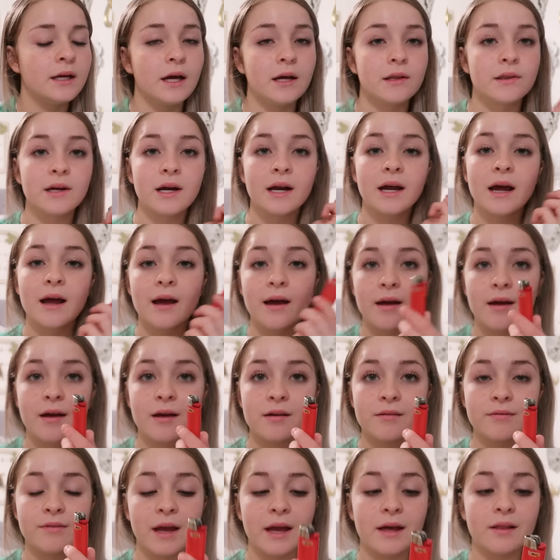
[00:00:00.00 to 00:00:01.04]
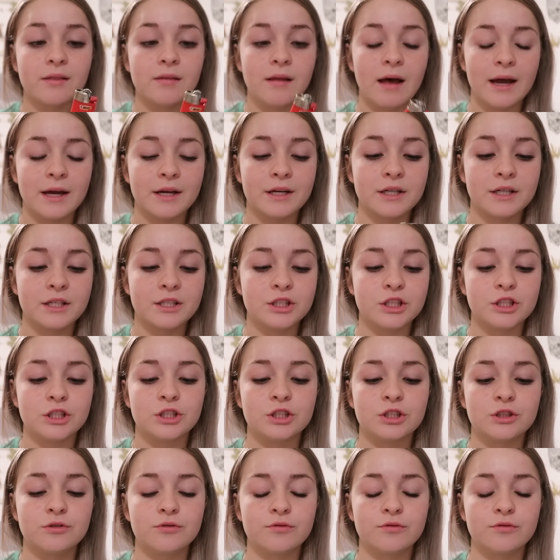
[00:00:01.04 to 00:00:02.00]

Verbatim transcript: And then I have a lighter just